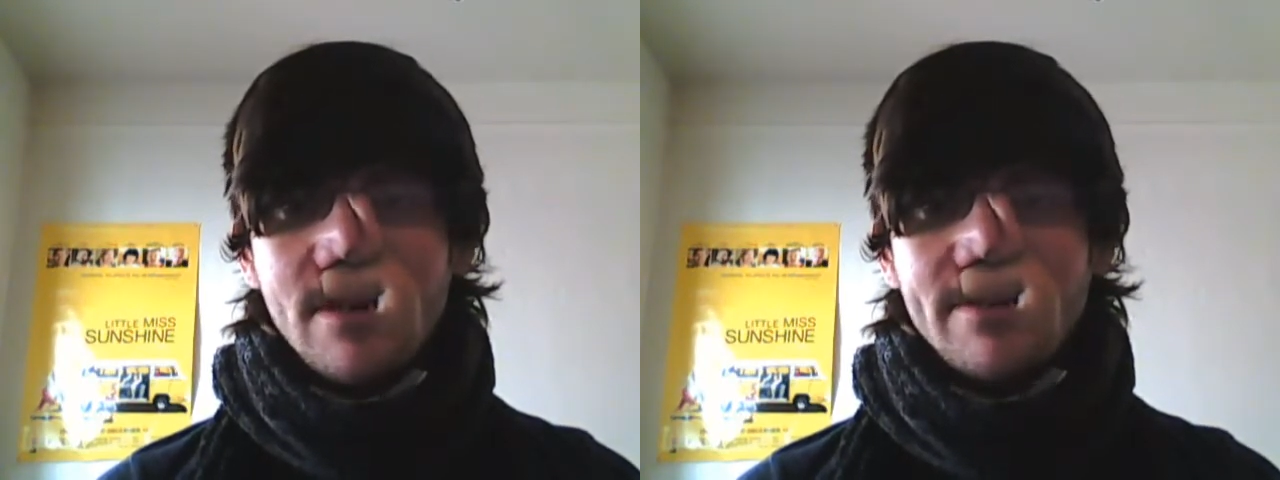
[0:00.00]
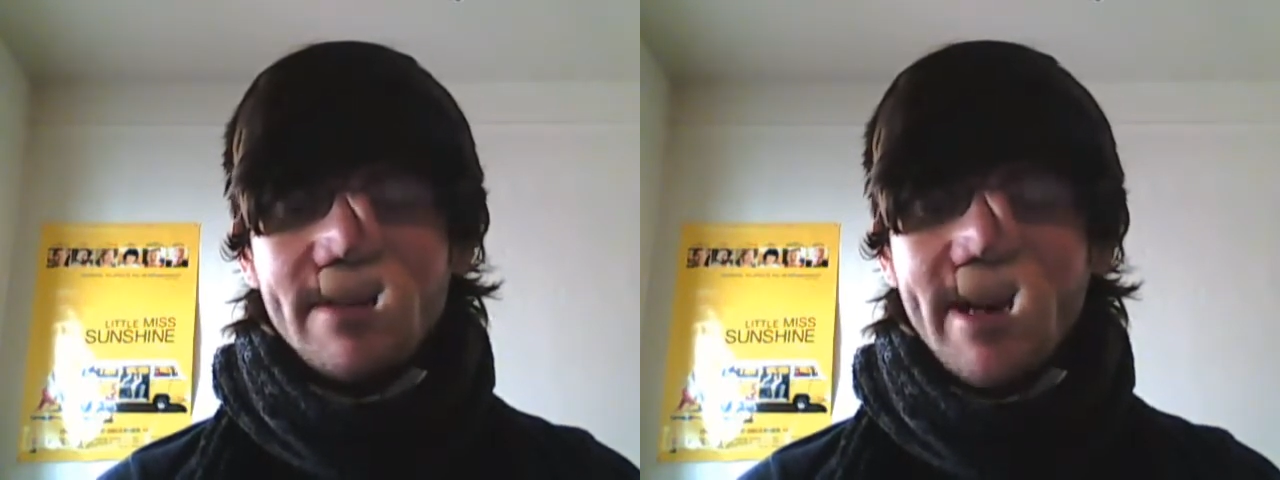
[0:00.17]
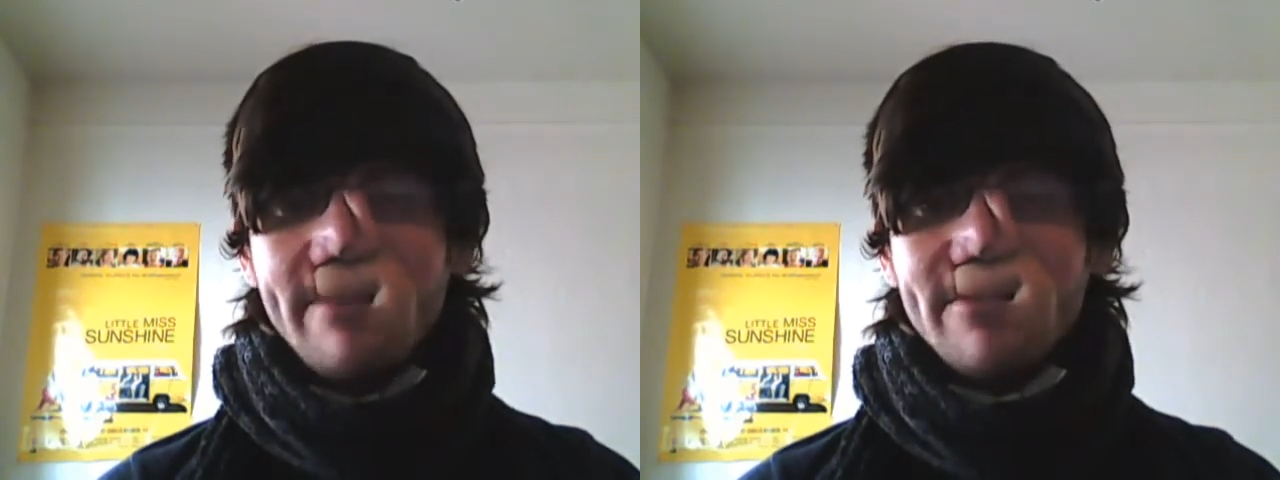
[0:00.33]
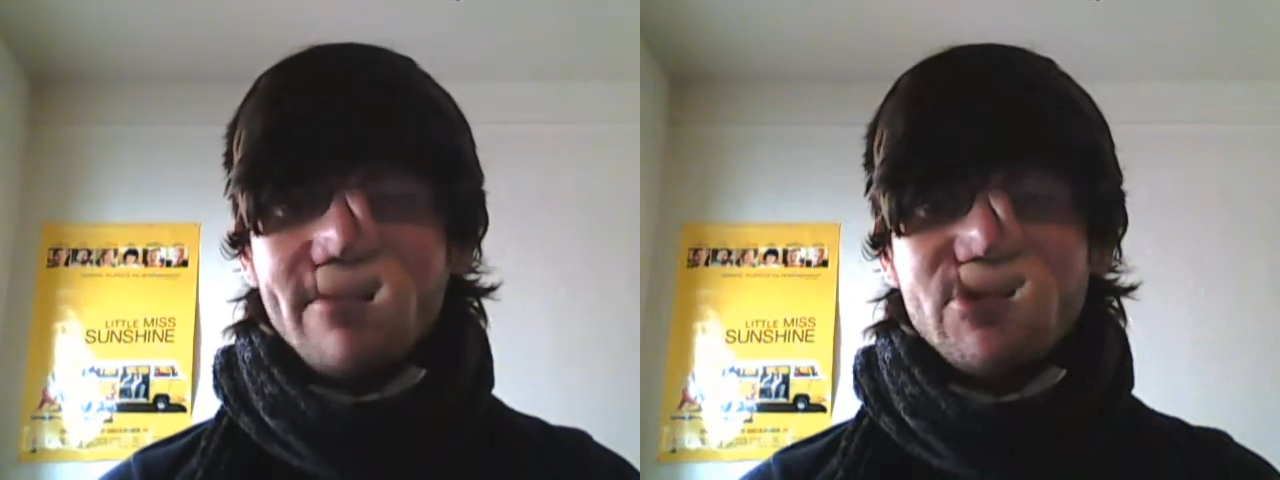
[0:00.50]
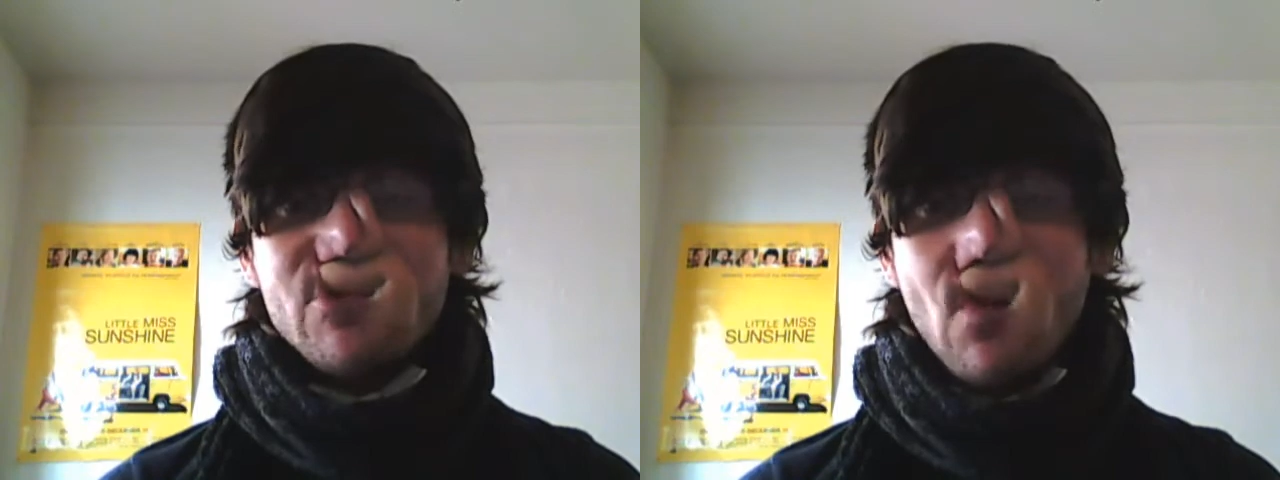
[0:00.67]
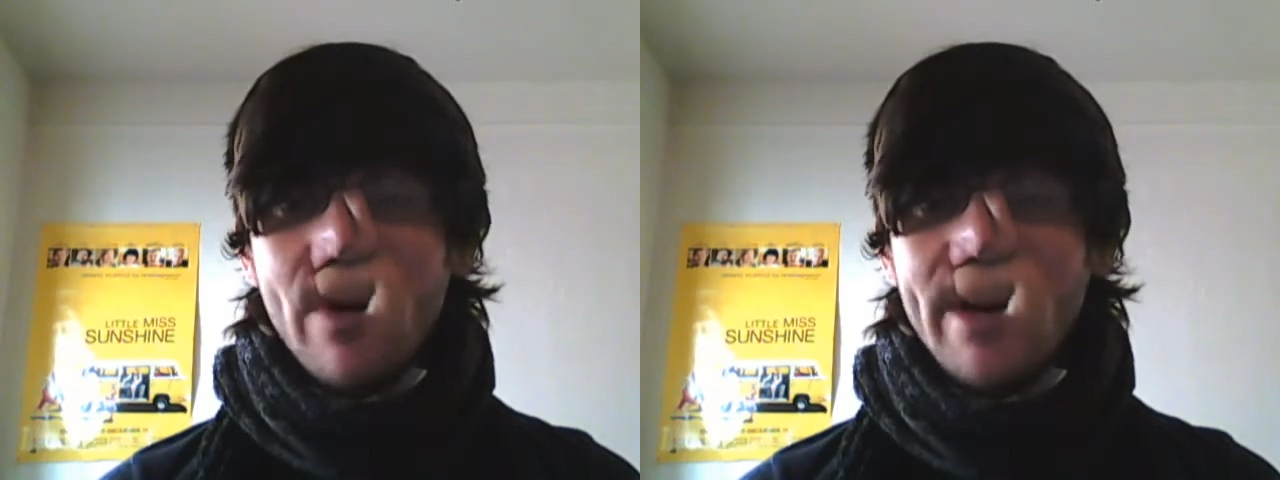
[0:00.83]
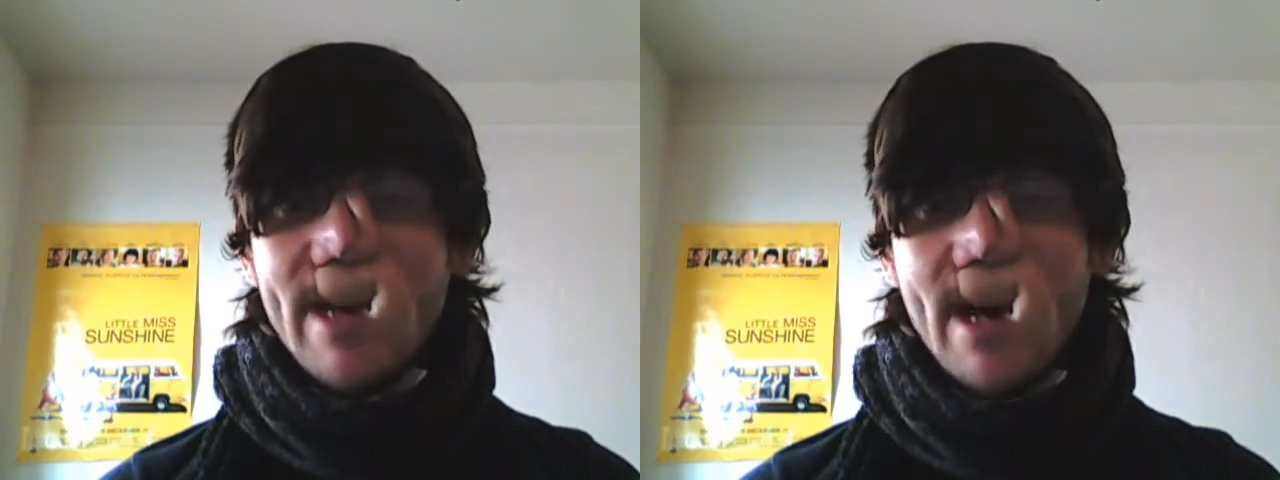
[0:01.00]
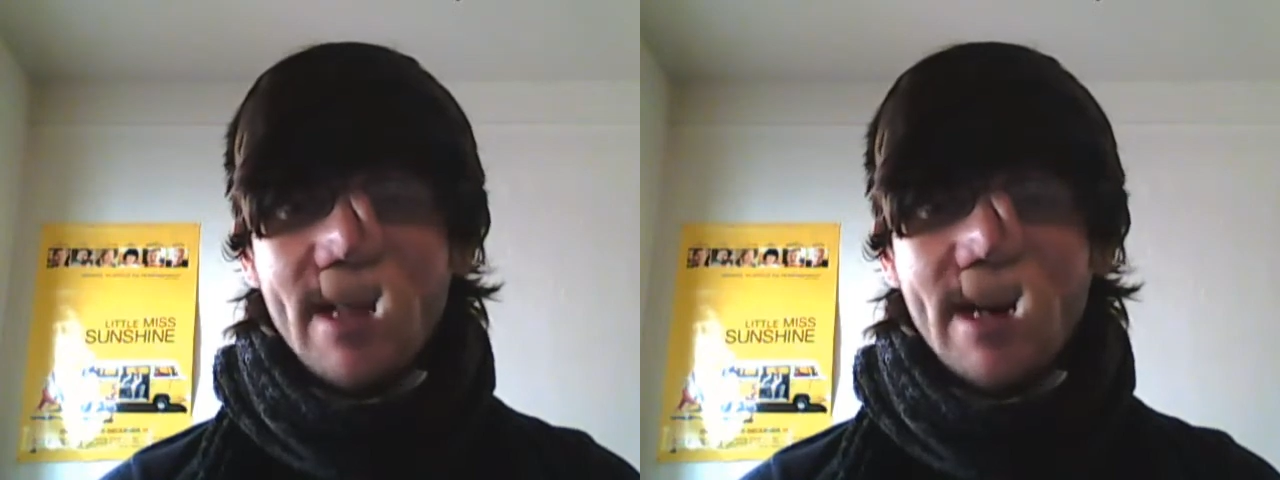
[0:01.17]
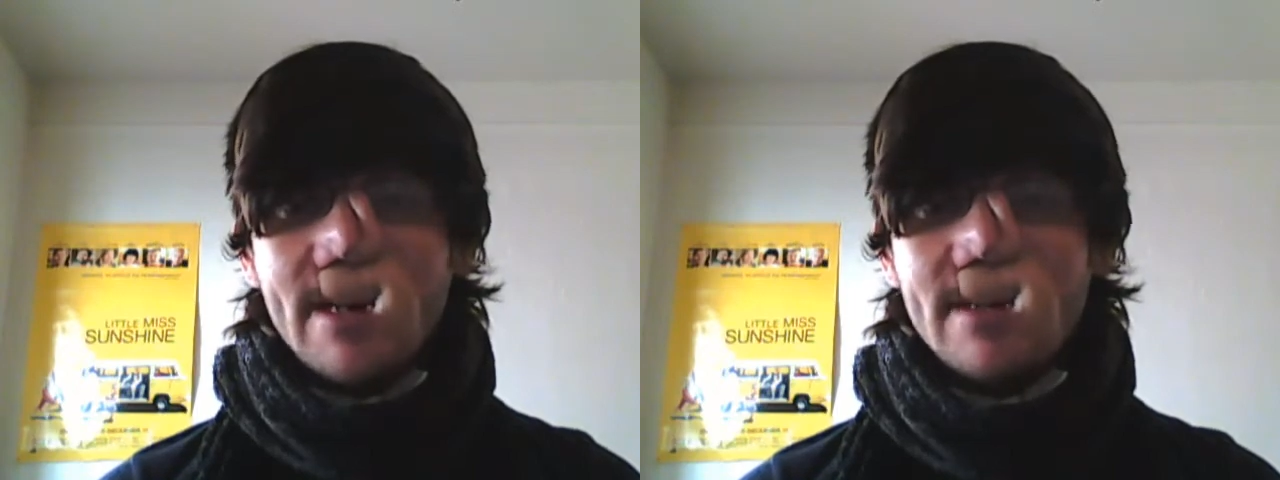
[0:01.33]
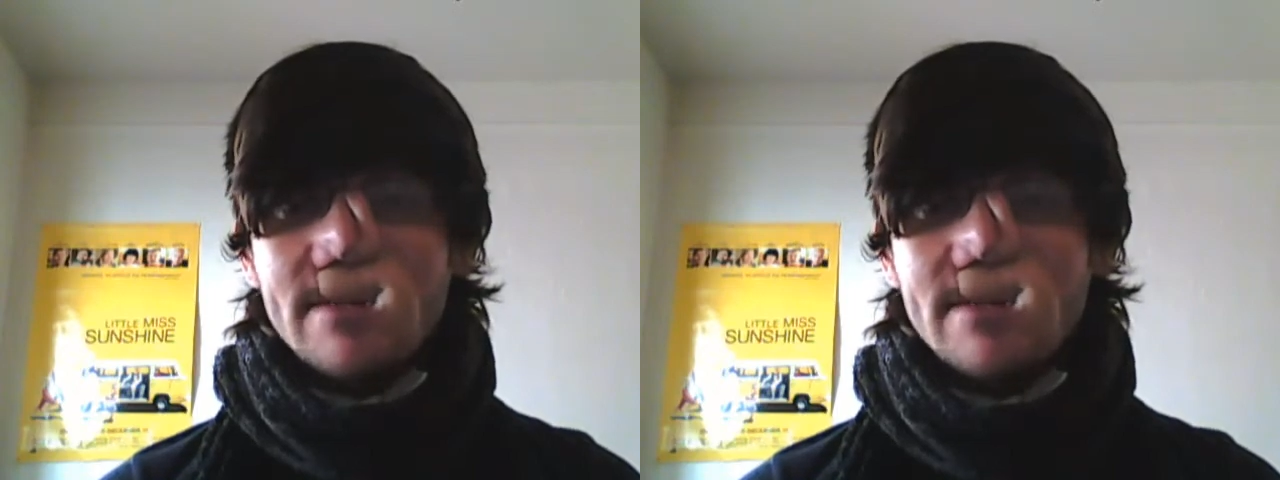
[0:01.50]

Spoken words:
The gift of storytelling,